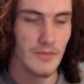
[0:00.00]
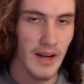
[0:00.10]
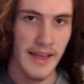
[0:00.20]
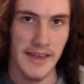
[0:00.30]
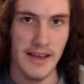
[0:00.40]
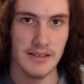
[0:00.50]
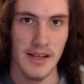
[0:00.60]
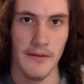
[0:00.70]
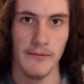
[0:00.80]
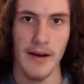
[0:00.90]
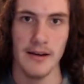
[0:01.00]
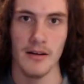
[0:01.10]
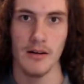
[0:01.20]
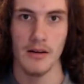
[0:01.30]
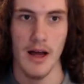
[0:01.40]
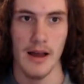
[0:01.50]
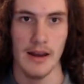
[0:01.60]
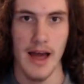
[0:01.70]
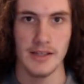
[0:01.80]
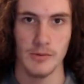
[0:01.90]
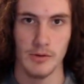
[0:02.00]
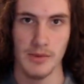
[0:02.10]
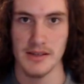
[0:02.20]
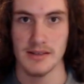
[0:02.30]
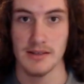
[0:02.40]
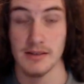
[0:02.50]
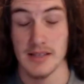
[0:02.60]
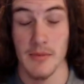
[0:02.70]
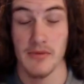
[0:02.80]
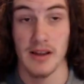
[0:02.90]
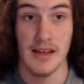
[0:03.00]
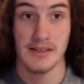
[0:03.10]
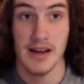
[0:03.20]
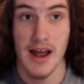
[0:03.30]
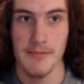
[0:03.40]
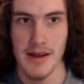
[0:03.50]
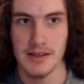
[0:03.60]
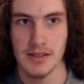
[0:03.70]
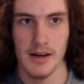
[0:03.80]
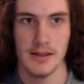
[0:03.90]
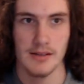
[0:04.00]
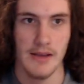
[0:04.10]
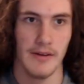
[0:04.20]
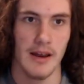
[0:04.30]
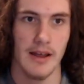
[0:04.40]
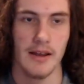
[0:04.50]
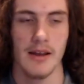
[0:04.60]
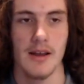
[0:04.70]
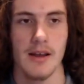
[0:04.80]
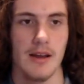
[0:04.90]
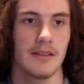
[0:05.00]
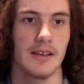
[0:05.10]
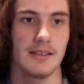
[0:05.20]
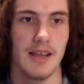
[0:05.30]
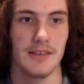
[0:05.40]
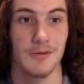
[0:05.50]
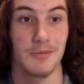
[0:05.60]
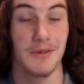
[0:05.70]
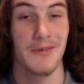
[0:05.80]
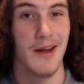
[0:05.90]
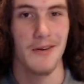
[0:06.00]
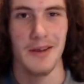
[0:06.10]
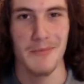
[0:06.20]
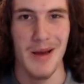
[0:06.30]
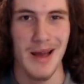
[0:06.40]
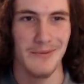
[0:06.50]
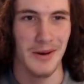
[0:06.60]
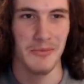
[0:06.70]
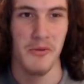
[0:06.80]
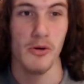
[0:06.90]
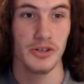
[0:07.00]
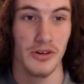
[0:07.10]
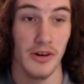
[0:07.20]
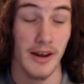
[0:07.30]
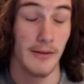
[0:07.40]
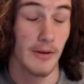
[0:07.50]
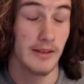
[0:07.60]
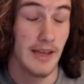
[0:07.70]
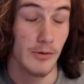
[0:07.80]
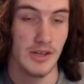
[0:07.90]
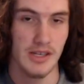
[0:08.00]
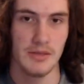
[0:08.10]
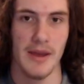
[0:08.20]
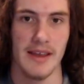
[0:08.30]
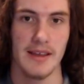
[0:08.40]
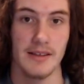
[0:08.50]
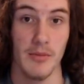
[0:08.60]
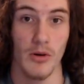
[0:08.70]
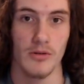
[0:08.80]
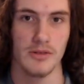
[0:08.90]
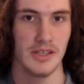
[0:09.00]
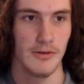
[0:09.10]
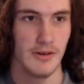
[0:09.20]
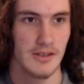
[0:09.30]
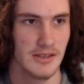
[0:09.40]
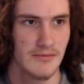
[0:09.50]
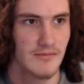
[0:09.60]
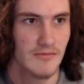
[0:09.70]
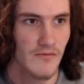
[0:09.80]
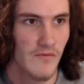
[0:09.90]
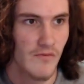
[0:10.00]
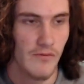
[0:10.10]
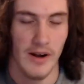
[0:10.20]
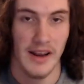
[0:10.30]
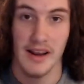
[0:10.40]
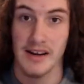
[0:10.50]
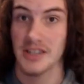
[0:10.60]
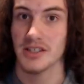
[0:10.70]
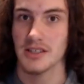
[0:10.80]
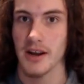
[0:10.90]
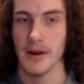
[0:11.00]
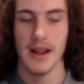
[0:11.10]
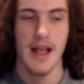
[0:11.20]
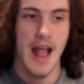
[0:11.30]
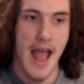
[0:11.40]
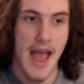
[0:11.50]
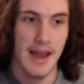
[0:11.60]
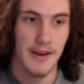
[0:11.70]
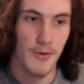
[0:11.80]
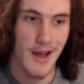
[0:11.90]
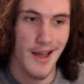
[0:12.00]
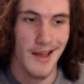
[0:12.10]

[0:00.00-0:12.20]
guess their final lines would be some of the lines that I mentioned, because I feel like these lines would be very impactful, emotional, and they would just make the Boruto series freaking legendary. Anyway,